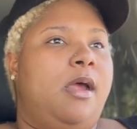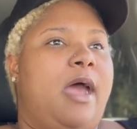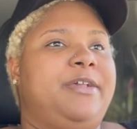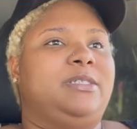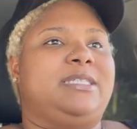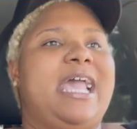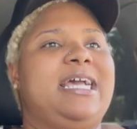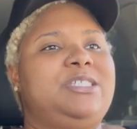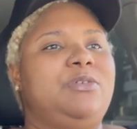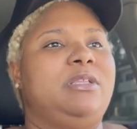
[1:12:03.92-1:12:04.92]
I use
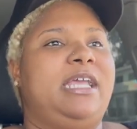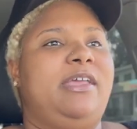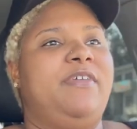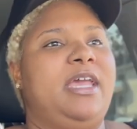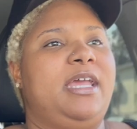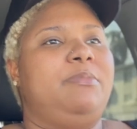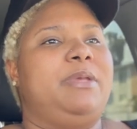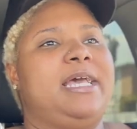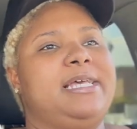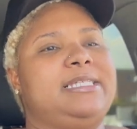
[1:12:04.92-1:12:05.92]
Cantu leave-in
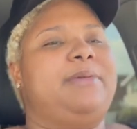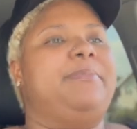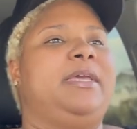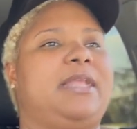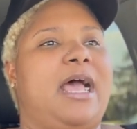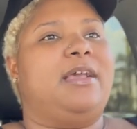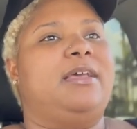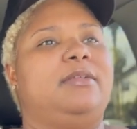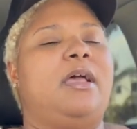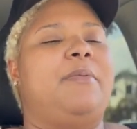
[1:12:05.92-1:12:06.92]
because, I mean,
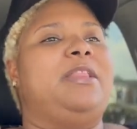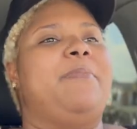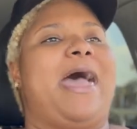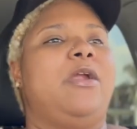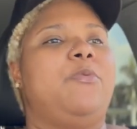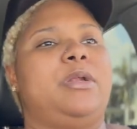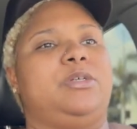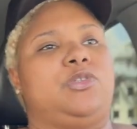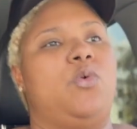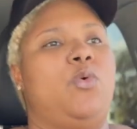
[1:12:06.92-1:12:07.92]
the Pattern one
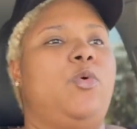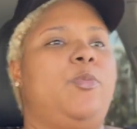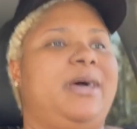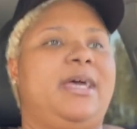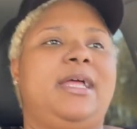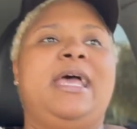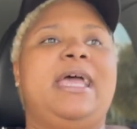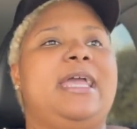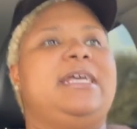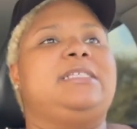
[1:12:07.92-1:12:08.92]
is cool, but
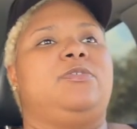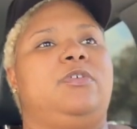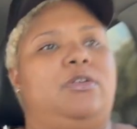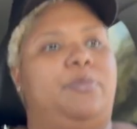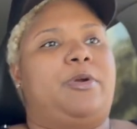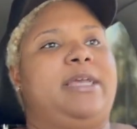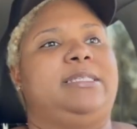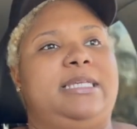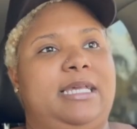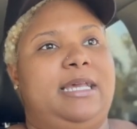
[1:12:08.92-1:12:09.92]
it gets a little
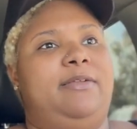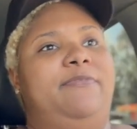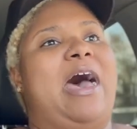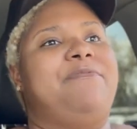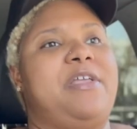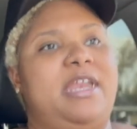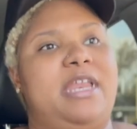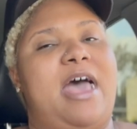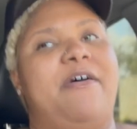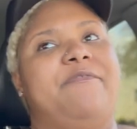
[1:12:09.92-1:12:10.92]
pricey. And
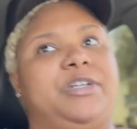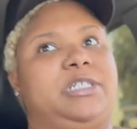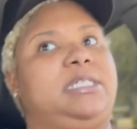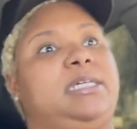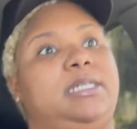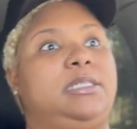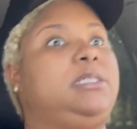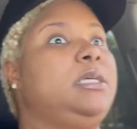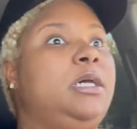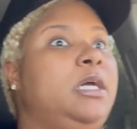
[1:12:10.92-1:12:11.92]
$5.99
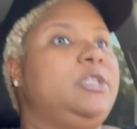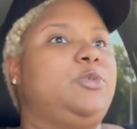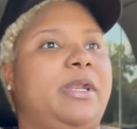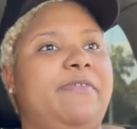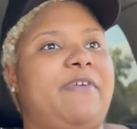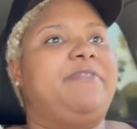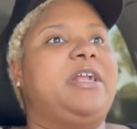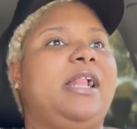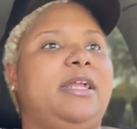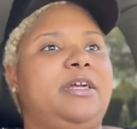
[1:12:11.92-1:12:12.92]
versus
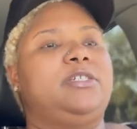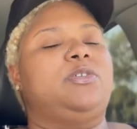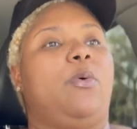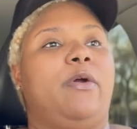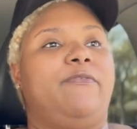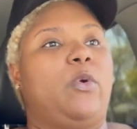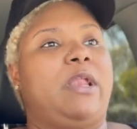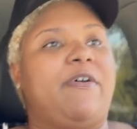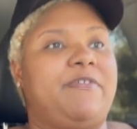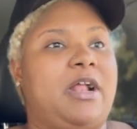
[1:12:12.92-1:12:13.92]
$25 or
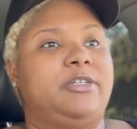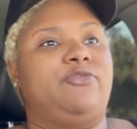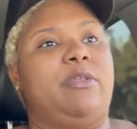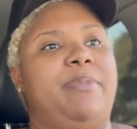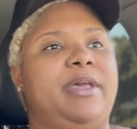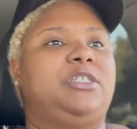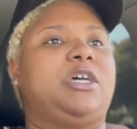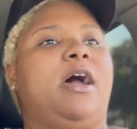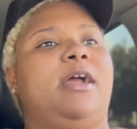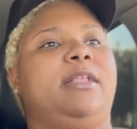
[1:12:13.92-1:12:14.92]
$45 for the big
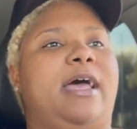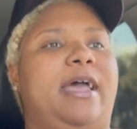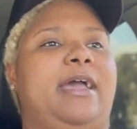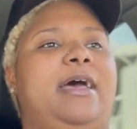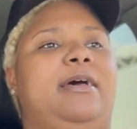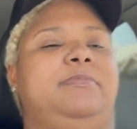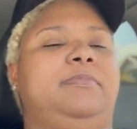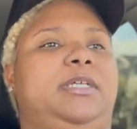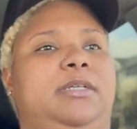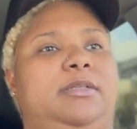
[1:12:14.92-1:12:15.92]
jar, like, I mean,